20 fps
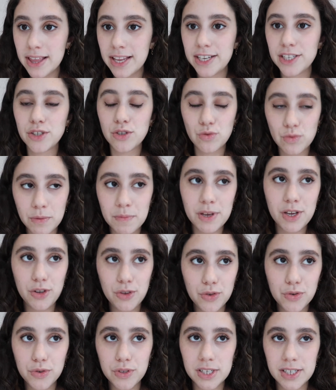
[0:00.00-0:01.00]
like swimming
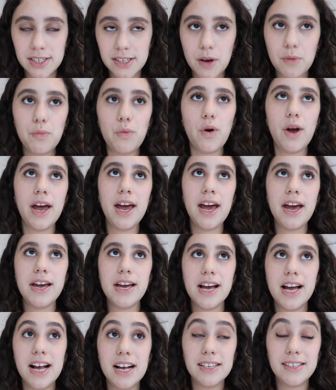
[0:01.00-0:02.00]
through the subway.